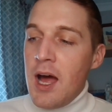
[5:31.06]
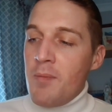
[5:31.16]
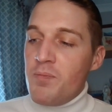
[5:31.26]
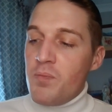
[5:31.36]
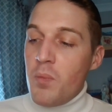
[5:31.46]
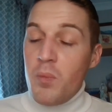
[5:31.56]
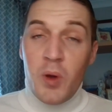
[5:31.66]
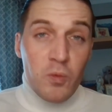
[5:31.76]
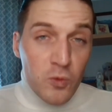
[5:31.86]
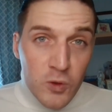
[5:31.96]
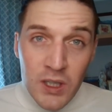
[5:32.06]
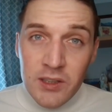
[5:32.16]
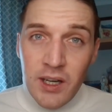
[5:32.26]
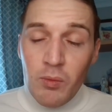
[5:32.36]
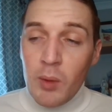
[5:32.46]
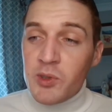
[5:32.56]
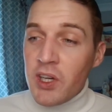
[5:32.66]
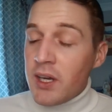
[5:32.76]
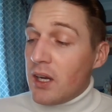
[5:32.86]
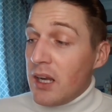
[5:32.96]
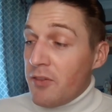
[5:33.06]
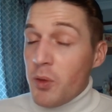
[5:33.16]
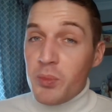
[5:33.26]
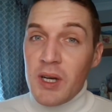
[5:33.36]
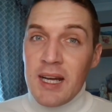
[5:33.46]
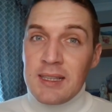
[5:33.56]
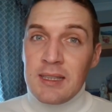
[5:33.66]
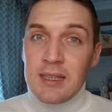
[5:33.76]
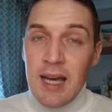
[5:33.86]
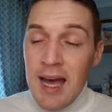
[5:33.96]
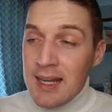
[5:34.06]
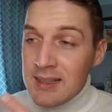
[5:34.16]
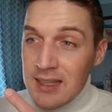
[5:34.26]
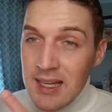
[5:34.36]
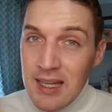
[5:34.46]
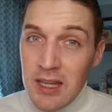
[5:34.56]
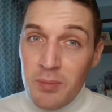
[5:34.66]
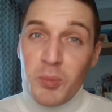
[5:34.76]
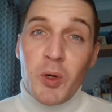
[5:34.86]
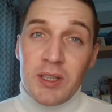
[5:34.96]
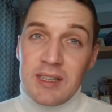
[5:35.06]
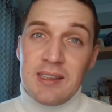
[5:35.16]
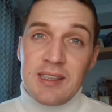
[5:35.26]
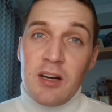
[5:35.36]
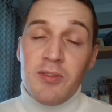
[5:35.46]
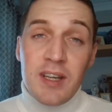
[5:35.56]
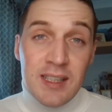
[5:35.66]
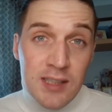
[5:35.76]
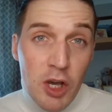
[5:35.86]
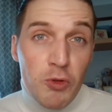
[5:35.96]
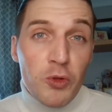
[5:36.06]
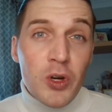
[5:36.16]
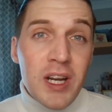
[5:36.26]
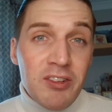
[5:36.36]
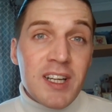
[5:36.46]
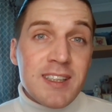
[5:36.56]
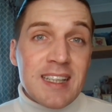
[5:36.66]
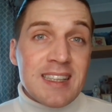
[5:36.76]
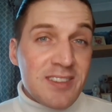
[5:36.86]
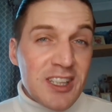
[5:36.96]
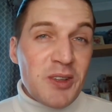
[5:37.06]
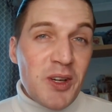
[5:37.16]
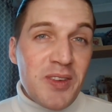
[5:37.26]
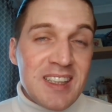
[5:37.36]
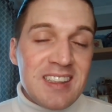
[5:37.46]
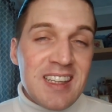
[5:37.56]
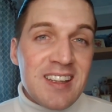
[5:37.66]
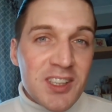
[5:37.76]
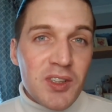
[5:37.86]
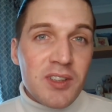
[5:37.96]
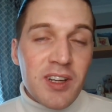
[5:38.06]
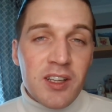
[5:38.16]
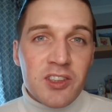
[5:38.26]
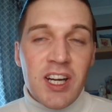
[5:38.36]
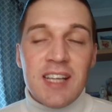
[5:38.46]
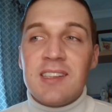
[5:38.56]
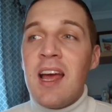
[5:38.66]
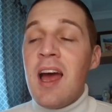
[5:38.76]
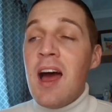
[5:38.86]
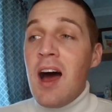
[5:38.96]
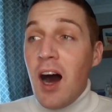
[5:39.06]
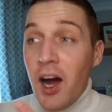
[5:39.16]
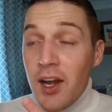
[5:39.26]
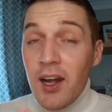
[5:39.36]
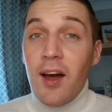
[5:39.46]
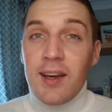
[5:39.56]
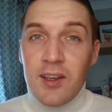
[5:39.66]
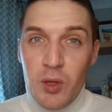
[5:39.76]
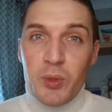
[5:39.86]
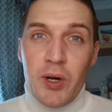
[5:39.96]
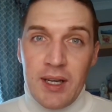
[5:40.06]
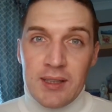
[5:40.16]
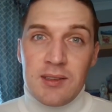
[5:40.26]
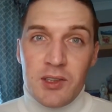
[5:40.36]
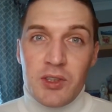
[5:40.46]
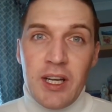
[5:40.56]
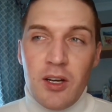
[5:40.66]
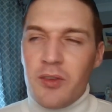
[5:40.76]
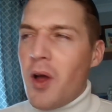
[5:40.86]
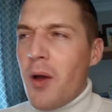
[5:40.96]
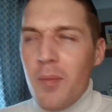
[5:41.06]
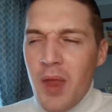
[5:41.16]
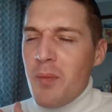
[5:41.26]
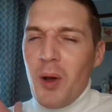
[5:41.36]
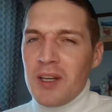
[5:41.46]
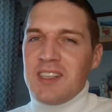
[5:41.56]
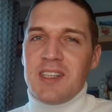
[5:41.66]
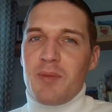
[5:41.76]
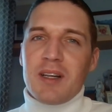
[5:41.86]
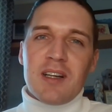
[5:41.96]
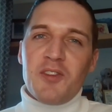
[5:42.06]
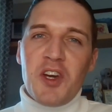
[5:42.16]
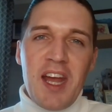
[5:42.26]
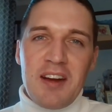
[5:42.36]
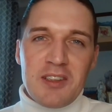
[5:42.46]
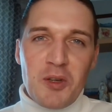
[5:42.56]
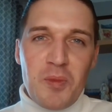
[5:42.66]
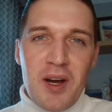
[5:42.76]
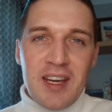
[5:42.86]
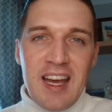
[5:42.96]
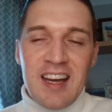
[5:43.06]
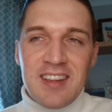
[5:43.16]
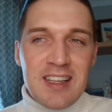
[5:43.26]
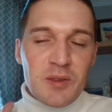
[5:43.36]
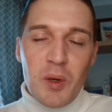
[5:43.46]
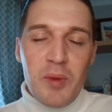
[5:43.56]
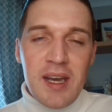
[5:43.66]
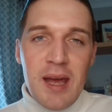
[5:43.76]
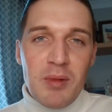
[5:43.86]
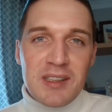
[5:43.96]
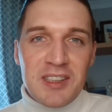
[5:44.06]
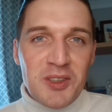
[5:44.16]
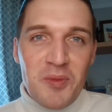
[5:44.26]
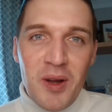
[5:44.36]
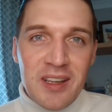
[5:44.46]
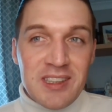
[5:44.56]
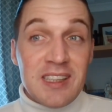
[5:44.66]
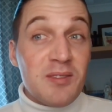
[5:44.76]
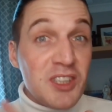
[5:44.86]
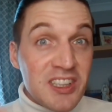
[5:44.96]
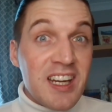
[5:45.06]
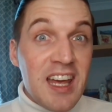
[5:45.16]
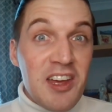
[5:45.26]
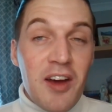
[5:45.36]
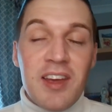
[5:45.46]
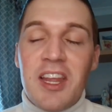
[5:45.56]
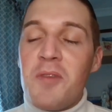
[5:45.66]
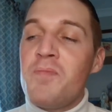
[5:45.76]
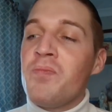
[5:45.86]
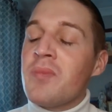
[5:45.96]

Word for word: Um, really great website, love the brand, and the product itself is really, really great. If that's what you're waiting to hear, it's really, really great. I like the product straight off. Apologies in the background if you can hear a dog barking. I think that's one of my neighbours. I do apologise. I'm just going to keep going though.